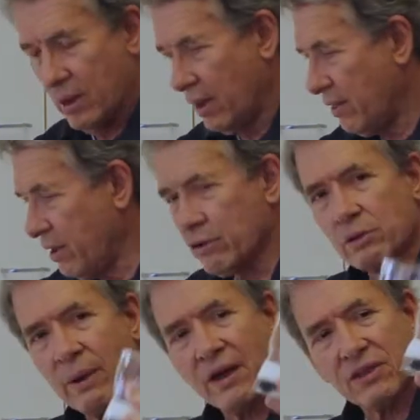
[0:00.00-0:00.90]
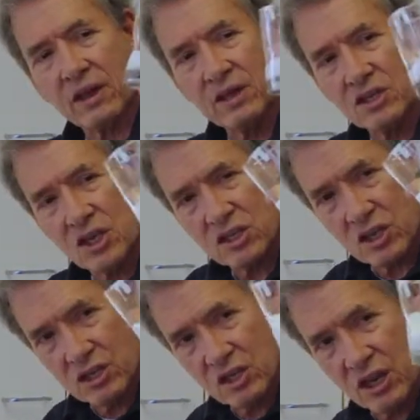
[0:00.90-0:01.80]
And there's about the
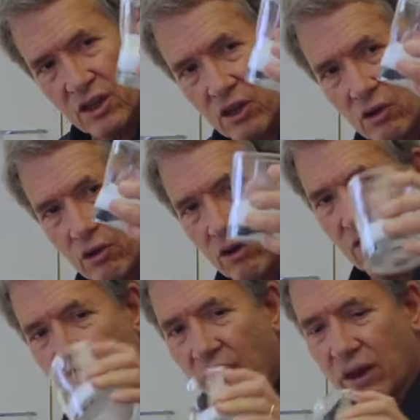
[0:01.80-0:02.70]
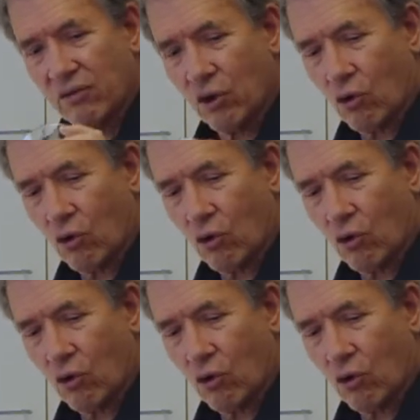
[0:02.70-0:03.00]
consistency that you're going to find of your